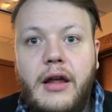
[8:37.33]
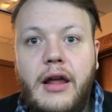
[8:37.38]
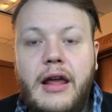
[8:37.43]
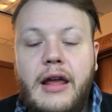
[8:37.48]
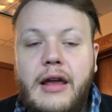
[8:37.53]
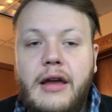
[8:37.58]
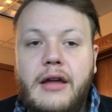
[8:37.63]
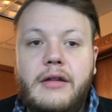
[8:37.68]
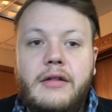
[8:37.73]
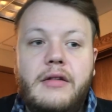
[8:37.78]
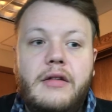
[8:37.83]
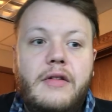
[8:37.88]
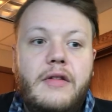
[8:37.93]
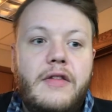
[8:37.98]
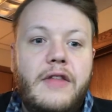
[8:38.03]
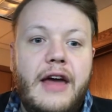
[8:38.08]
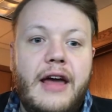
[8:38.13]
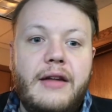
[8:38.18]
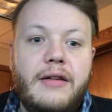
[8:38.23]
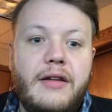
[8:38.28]
And
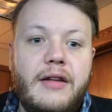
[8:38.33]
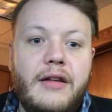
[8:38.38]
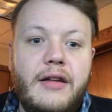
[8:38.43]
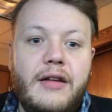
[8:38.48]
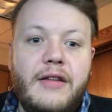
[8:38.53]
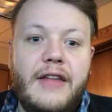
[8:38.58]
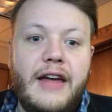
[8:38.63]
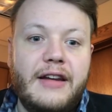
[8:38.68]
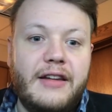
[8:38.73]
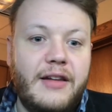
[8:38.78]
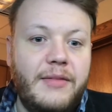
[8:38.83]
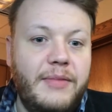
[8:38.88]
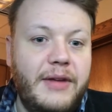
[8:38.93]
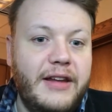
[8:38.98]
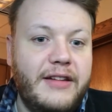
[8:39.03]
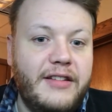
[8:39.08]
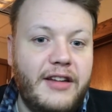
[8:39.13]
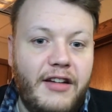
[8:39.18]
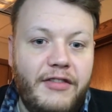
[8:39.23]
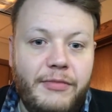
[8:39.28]
that can be
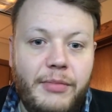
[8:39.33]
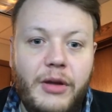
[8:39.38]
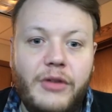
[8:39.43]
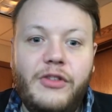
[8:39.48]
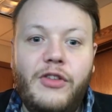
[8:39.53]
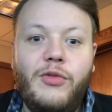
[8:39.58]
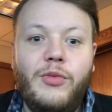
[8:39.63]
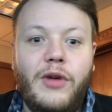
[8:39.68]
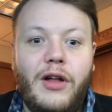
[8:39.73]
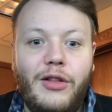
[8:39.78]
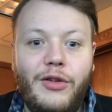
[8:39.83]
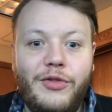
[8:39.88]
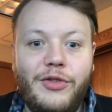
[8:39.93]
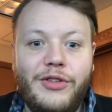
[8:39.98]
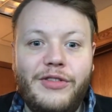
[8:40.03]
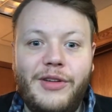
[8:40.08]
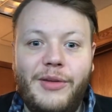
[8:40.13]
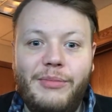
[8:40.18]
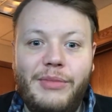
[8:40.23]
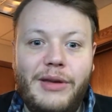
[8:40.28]
a tough pill to swallow for
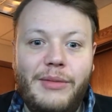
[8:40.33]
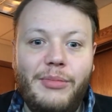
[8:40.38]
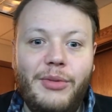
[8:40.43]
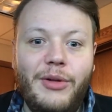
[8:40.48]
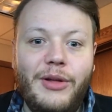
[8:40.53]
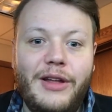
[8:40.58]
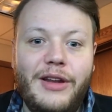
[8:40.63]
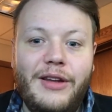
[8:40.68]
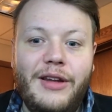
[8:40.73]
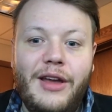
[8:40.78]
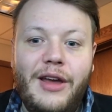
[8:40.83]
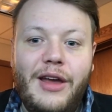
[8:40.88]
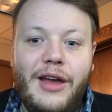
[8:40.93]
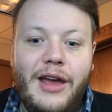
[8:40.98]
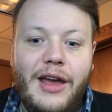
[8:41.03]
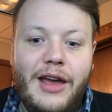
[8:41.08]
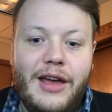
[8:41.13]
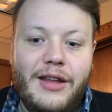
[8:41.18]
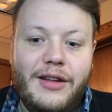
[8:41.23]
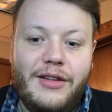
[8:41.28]
some people,
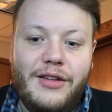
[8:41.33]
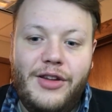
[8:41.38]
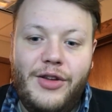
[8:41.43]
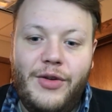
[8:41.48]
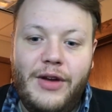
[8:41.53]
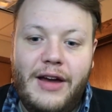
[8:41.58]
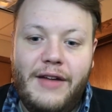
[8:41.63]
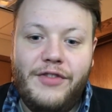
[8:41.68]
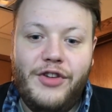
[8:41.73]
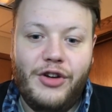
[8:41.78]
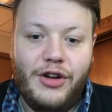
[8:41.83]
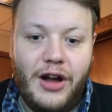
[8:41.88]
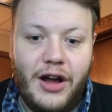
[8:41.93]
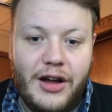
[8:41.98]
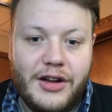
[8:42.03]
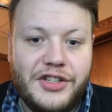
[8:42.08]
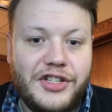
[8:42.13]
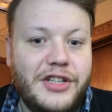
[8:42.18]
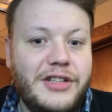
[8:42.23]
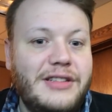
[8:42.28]
and you have your
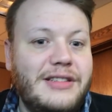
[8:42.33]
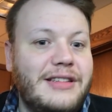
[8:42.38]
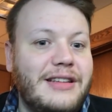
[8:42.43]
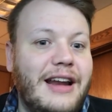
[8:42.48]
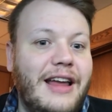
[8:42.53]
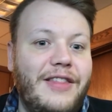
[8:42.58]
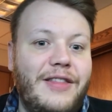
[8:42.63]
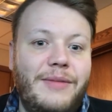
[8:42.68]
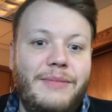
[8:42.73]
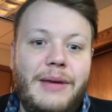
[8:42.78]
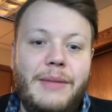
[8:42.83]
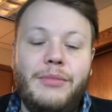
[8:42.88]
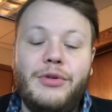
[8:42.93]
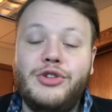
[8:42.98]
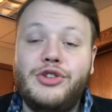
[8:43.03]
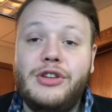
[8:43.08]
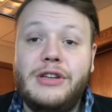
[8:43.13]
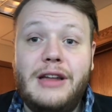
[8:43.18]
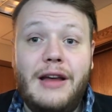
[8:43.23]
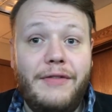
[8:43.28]
conscience, and I think people
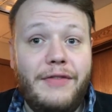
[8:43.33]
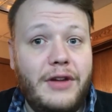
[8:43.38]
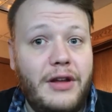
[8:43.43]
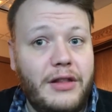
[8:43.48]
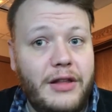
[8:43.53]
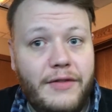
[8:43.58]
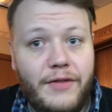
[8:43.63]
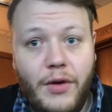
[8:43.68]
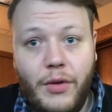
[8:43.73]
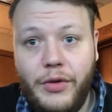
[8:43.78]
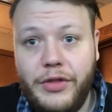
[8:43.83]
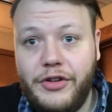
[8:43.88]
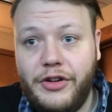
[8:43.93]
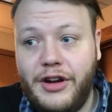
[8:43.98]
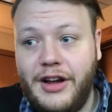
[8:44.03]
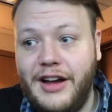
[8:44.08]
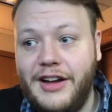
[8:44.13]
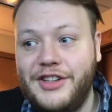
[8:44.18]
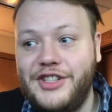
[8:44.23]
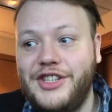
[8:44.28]
should definitely vote with their
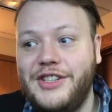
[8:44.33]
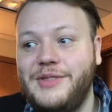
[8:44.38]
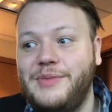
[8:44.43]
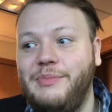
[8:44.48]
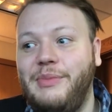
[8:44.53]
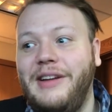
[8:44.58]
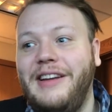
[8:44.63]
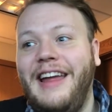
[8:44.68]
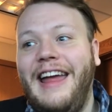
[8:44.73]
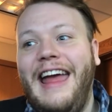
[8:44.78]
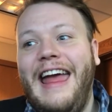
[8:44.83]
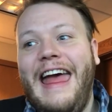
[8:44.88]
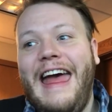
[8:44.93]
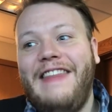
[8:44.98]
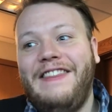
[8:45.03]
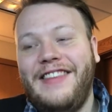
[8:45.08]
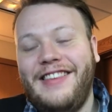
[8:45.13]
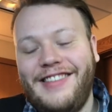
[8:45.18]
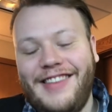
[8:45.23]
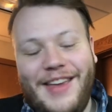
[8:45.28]
conscience. But
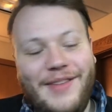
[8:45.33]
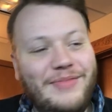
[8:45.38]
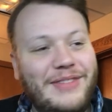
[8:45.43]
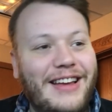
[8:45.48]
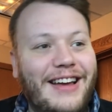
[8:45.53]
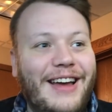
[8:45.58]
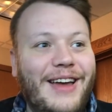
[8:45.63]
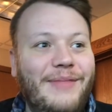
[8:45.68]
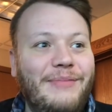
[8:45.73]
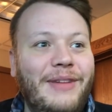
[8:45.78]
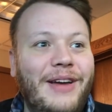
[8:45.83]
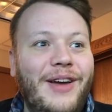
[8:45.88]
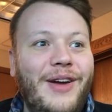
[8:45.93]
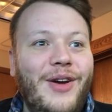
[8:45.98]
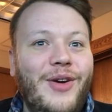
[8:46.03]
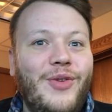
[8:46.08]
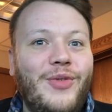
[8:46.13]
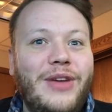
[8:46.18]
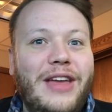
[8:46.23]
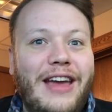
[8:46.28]
at the same time,
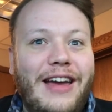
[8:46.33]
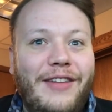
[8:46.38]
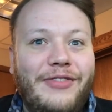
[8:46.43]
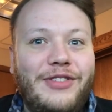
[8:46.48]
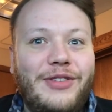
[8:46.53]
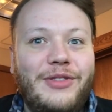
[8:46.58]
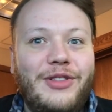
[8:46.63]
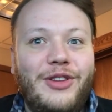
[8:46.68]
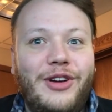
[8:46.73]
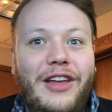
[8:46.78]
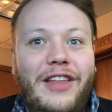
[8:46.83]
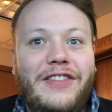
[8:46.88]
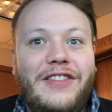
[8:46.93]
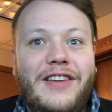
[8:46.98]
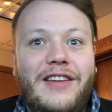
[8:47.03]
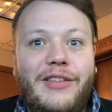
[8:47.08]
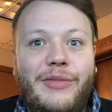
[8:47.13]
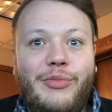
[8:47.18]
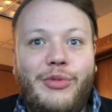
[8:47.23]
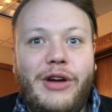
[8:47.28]
we have to look at
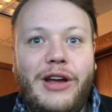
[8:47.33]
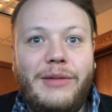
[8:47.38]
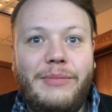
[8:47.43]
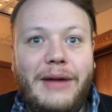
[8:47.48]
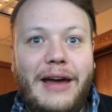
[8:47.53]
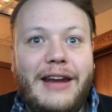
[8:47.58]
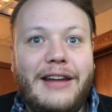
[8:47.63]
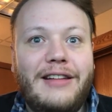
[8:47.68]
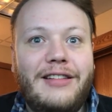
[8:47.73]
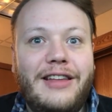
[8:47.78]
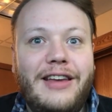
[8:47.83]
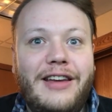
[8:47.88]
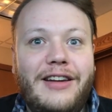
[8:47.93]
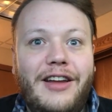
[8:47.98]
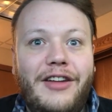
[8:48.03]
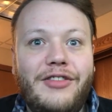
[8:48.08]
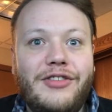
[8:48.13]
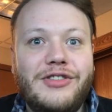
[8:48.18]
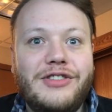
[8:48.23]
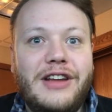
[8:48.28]
things pragmatically and
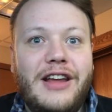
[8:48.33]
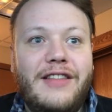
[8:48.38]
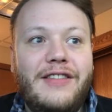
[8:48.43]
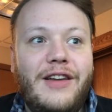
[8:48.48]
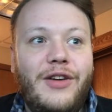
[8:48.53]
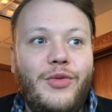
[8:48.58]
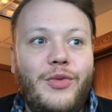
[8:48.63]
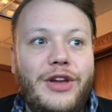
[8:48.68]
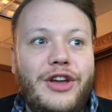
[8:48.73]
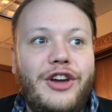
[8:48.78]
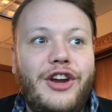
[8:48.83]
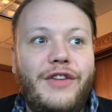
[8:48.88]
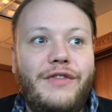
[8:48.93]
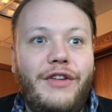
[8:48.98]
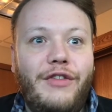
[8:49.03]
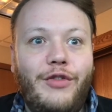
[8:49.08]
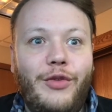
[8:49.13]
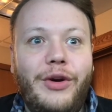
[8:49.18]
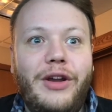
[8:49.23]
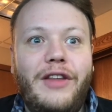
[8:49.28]
understand that we could have
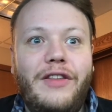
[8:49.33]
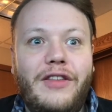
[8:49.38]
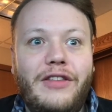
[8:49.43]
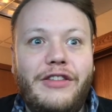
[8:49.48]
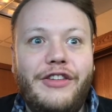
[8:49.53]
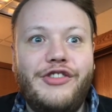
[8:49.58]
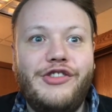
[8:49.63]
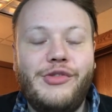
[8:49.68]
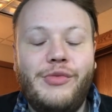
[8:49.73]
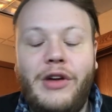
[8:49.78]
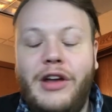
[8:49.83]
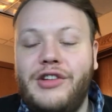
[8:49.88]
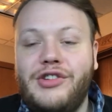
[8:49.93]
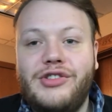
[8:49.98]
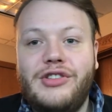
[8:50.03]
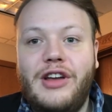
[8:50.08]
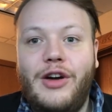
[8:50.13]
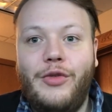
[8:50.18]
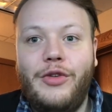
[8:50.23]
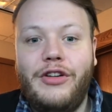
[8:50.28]
avoided the
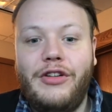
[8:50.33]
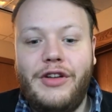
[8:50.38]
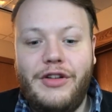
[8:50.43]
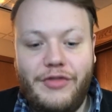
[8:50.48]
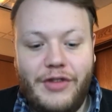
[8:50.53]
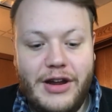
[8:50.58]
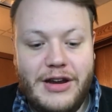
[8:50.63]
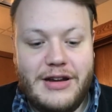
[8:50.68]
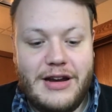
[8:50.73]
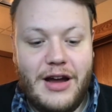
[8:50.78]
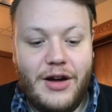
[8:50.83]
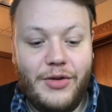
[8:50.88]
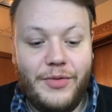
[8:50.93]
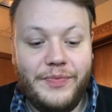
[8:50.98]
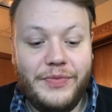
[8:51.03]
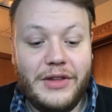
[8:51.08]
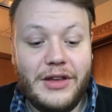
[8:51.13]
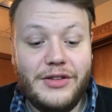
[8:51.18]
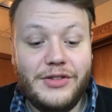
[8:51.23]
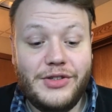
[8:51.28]
situation that we're in right now.
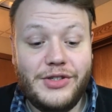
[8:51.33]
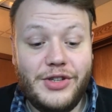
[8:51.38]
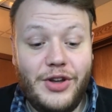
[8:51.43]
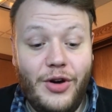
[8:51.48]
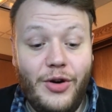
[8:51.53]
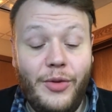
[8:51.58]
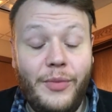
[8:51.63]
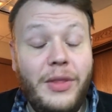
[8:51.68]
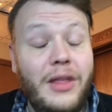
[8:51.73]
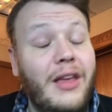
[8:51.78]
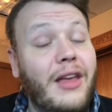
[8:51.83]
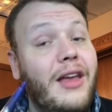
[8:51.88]
So